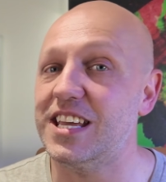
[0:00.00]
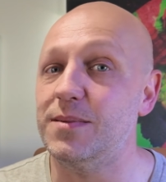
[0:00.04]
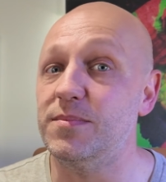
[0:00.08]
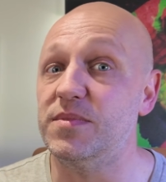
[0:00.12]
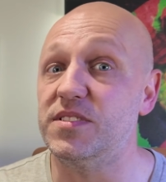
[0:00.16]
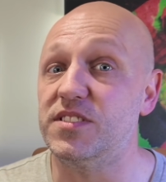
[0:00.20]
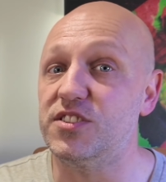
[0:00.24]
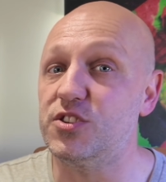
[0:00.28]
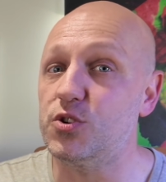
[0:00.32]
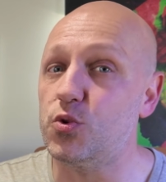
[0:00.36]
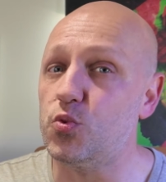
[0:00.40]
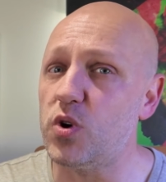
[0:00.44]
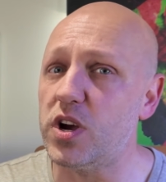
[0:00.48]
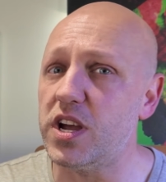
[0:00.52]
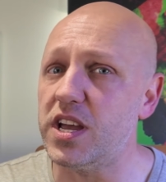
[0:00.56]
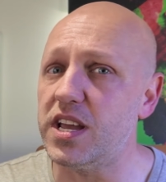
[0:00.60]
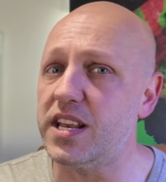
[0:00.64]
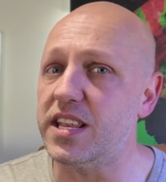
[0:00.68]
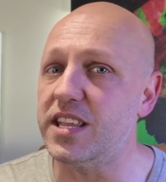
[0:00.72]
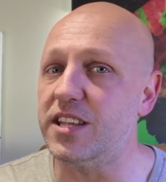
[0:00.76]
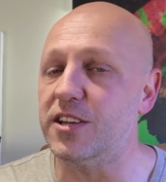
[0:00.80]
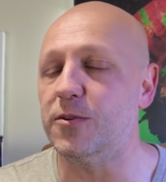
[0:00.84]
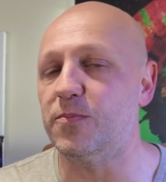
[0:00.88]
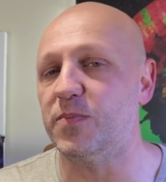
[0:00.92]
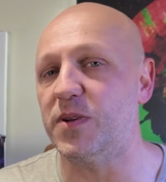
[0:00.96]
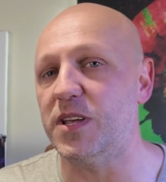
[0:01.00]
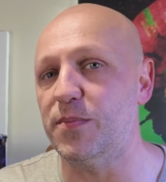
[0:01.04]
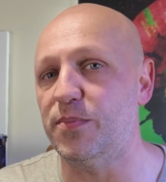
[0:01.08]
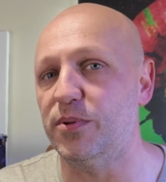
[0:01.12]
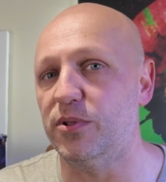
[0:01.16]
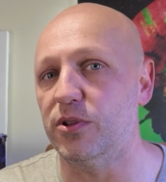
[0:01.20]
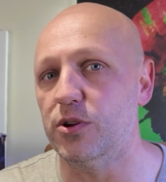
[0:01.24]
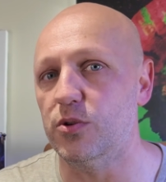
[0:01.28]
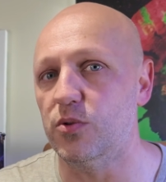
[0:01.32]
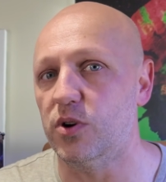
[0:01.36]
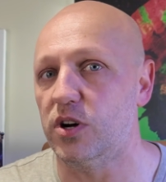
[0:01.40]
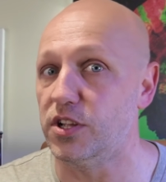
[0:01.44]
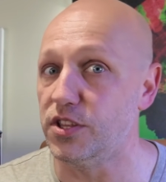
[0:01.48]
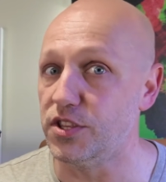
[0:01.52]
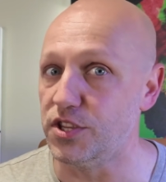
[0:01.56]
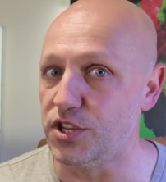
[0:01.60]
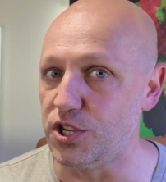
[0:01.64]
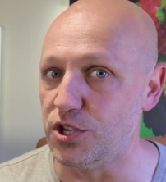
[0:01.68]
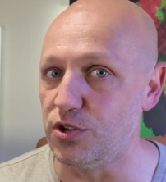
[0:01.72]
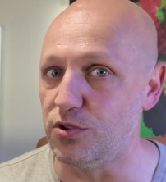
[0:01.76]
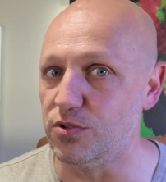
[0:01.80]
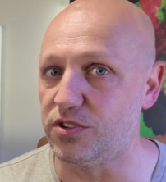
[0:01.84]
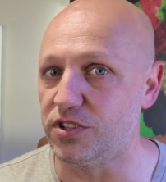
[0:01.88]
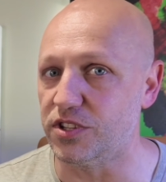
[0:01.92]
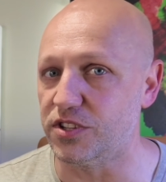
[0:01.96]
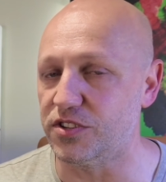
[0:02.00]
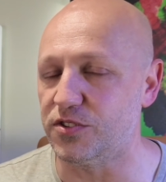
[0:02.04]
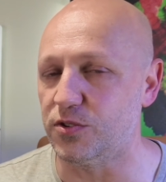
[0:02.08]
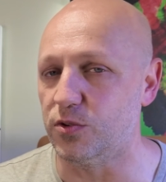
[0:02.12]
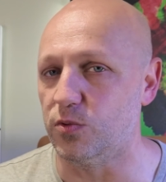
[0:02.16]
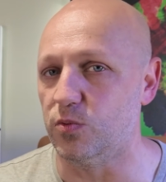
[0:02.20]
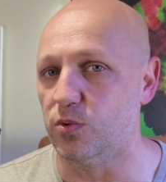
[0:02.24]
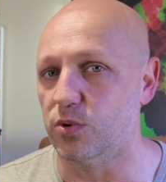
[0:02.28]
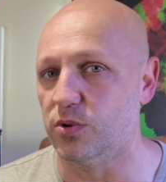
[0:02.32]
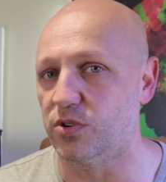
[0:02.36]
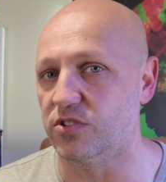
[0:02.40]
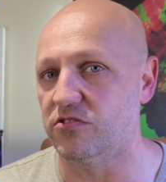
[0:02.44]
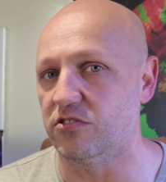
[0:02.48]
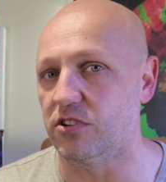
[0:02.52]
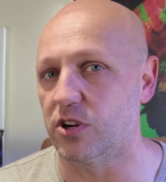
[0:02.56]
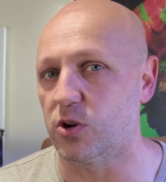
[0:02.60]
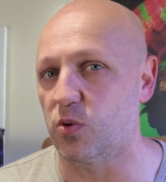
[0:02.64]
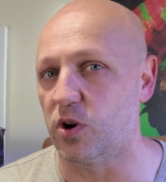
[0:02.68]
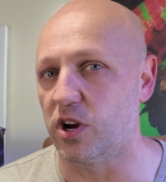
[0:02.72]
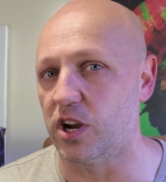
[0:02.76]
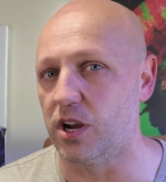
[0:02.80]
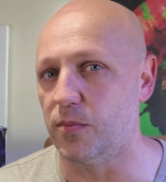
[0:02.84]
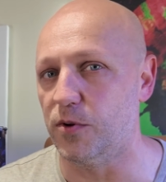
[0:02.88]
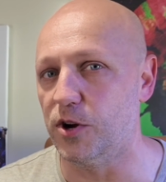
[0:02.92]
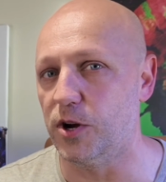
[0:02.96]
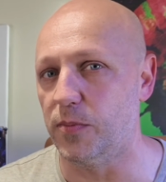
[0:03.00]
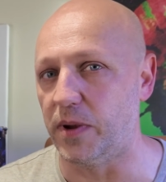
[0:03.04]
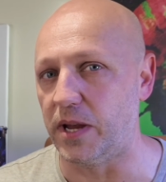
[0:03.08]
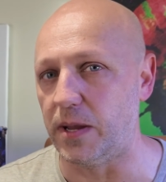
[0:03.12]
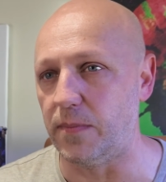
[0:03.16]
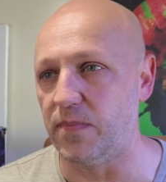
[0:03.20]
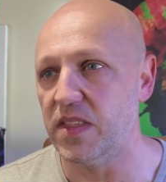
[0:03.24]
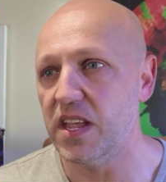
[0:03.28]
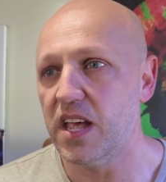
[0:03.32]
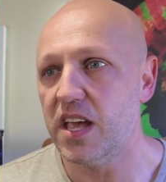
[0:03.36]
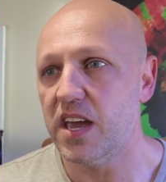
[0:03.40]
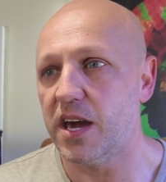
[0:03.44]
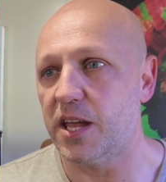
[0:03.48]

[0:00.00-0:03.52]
aimed squarely at people who are new to the saltwater aquarium hobby,